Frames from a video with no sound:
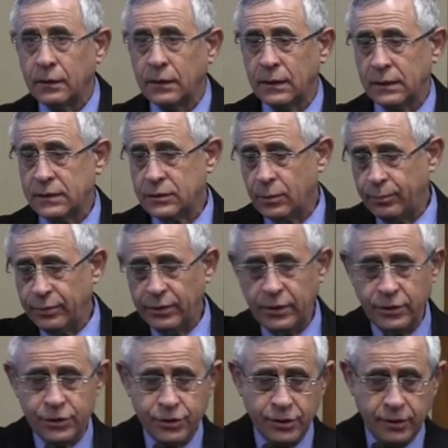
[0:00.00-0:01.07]
this
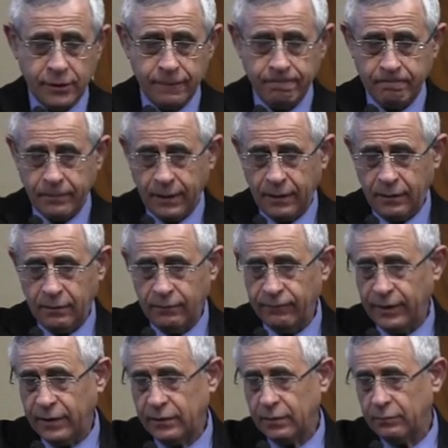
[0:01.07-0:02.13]
operation and
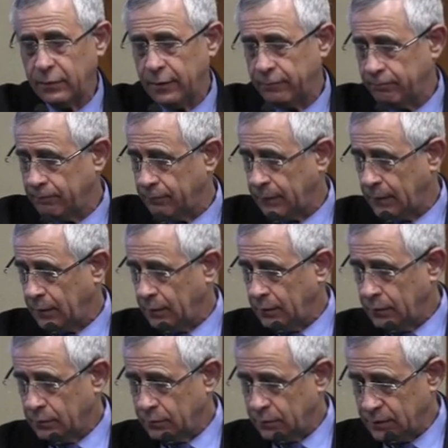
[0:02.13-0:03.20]
inviting me
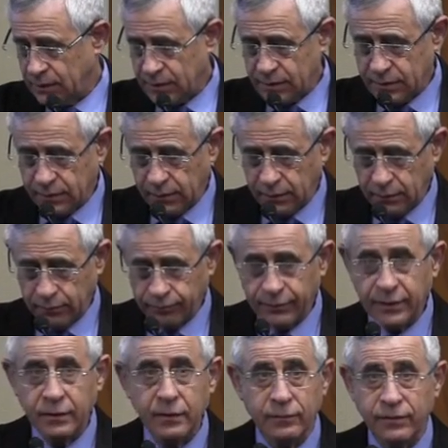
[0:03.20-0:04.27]
to this
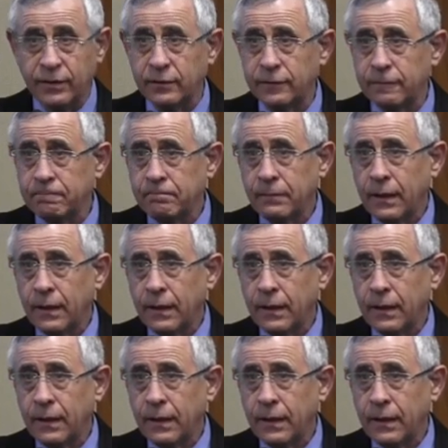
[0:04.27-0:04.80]
event.